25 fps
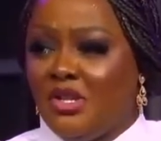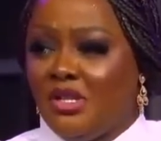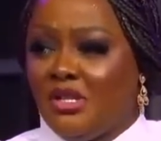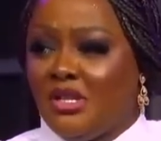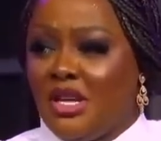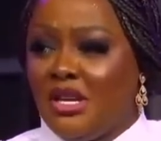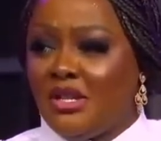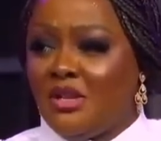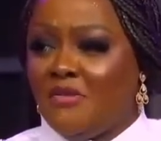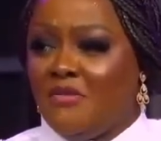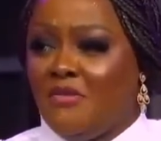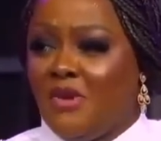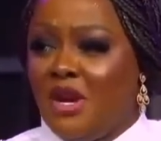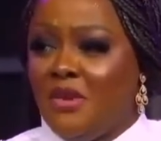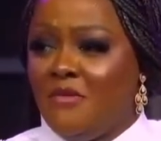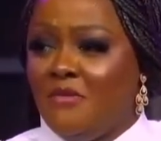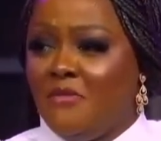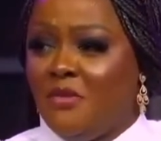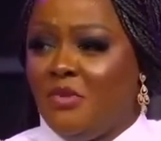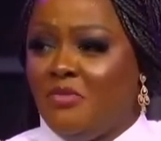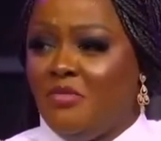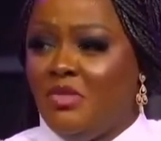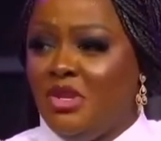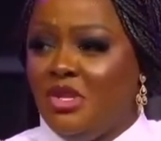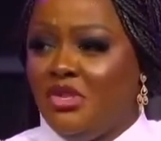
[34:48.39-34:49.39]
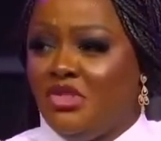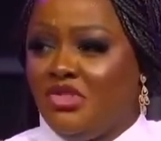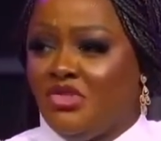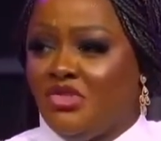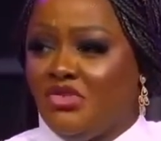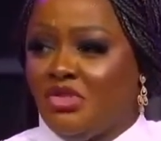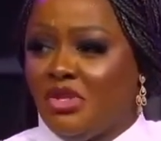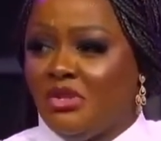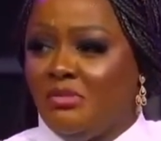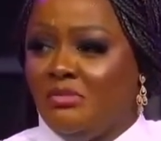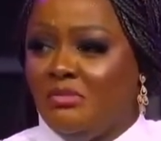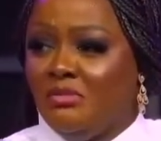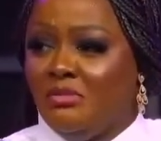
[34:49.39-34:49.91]
just like the fivefold
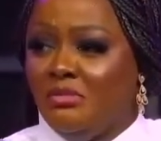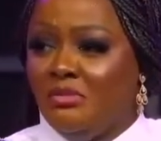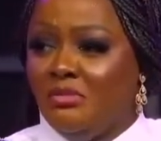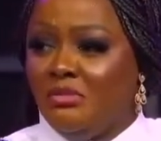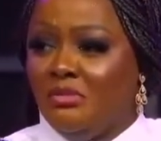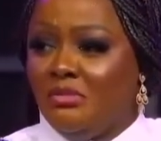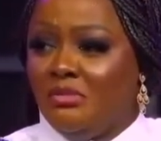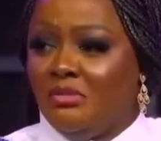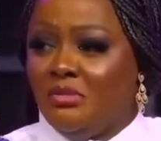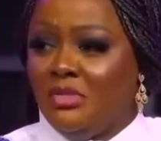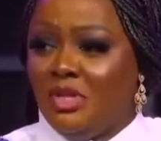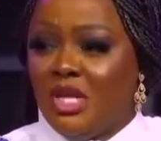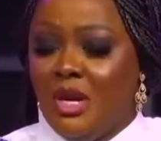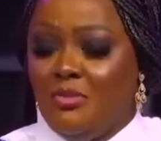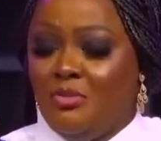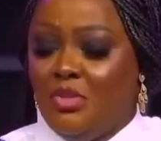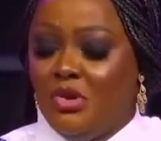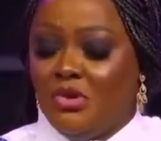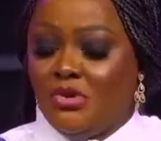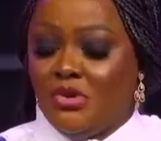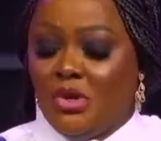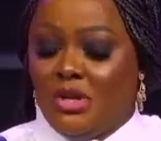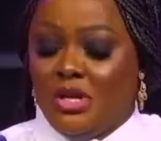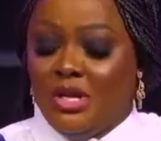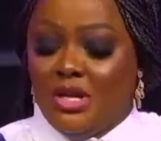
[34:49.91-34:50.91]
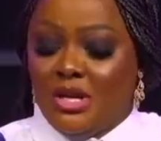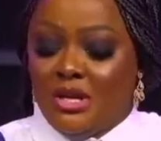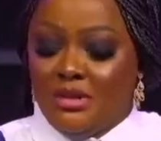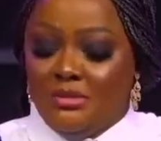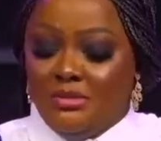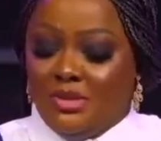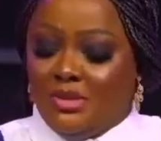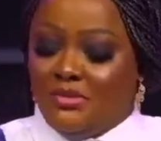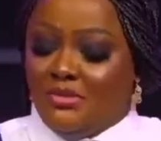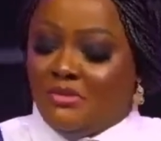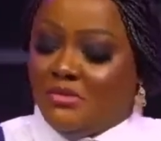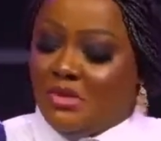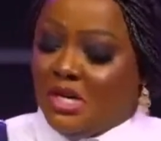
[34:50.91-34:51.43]
ministry. The apostolic,
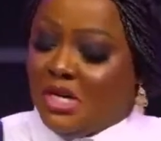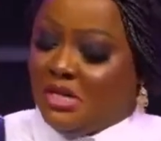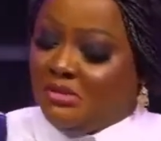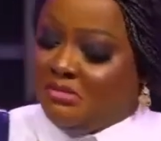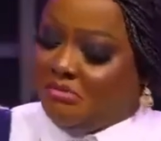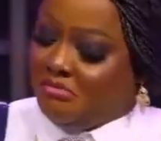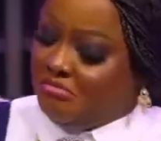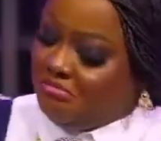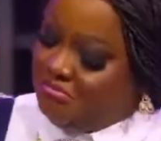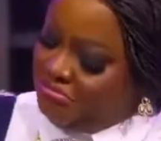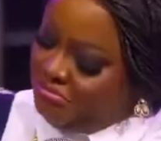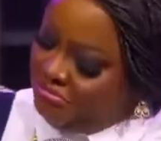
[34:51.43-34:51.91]
different.